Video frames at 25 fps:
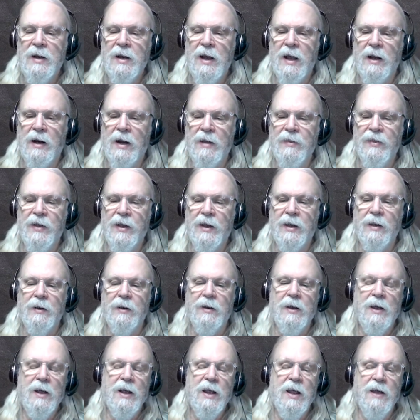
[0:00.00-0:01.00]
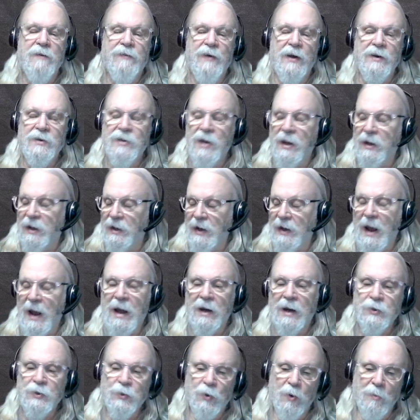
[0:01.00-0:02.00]
And I thinking, if I take an
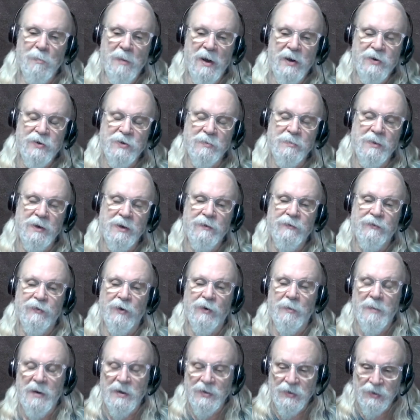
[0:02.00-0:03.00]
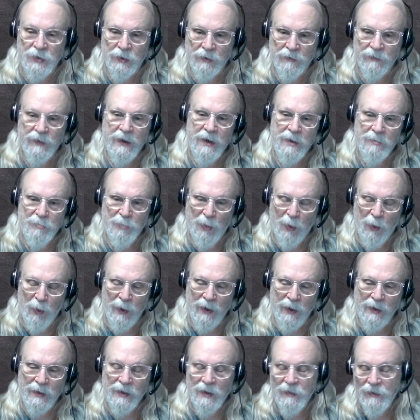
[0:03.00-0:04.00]
actual measurement from a surveyed
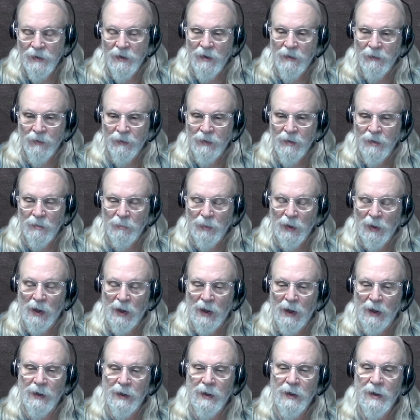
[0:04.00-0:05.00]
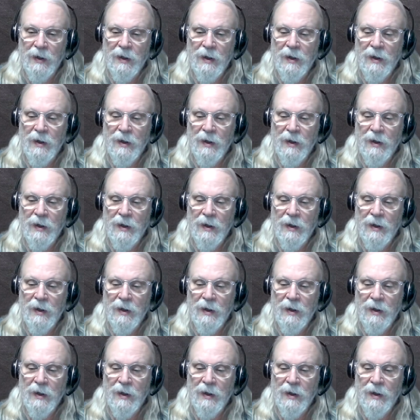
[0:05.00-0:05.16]
point at the other end of the block,